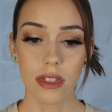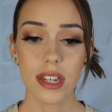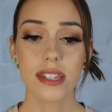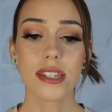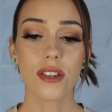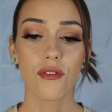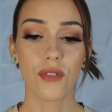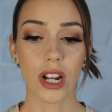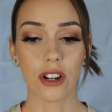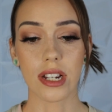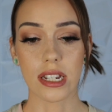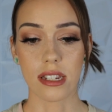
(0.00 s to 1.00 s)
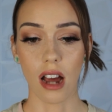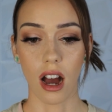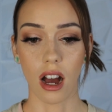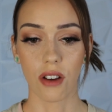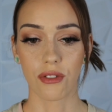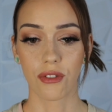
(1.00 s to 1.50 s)
this is a very
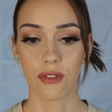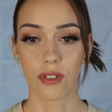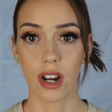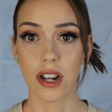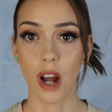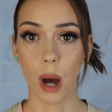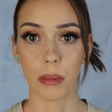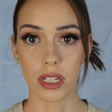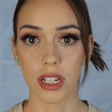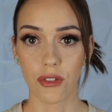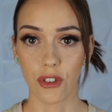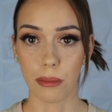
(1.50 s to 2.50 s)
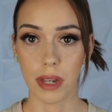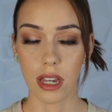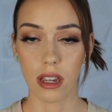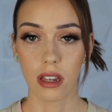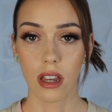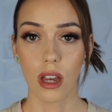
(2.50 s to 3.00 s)
tough anomaly for
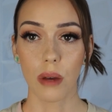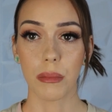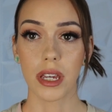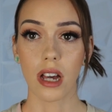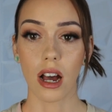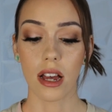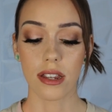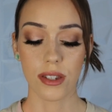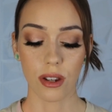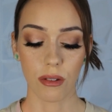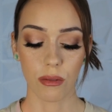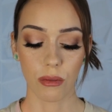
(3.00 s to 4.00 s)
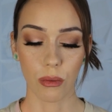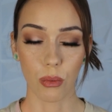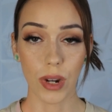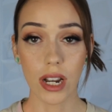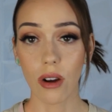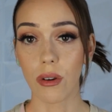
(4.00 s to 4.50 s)
me because
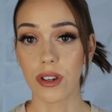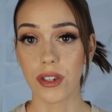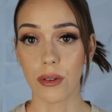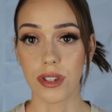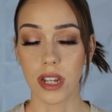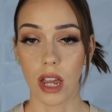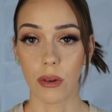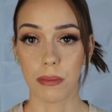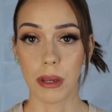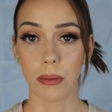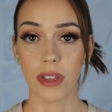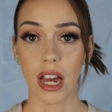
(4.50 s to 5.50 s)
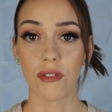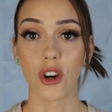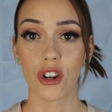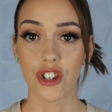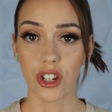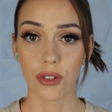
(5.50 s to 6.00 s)
we don't associate with people that have
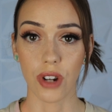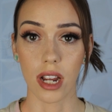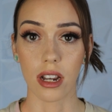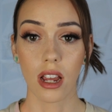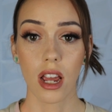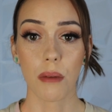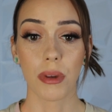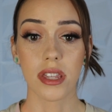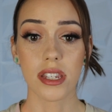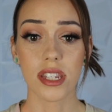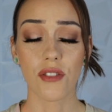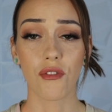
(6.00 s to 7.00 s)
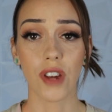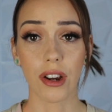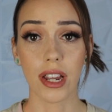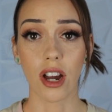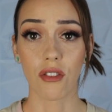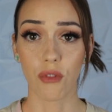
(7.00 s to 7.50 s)
hurt children, but this is a
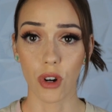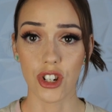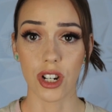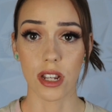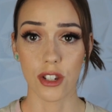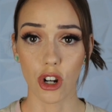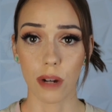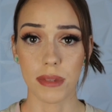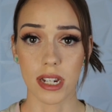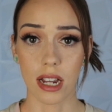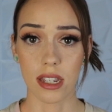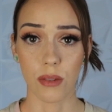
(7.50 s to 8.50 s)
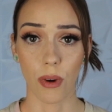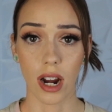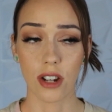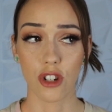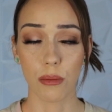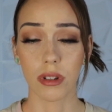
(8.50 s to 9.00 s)
very unfortunate circumstance where
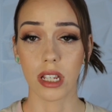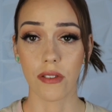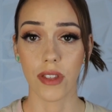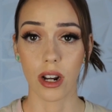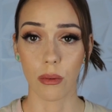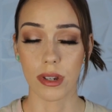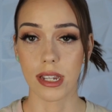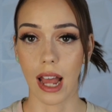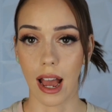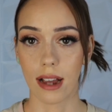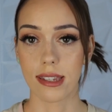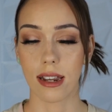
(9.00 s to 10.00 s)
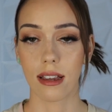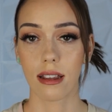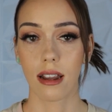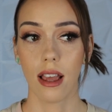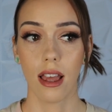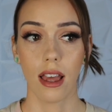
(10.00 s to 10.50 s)
I do believe that it was an
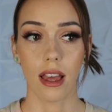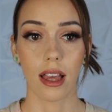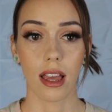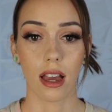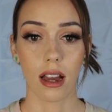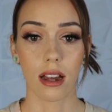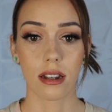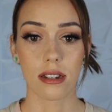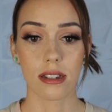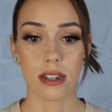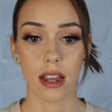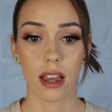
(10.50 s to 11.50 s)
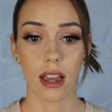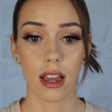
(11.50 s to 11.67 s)
accident and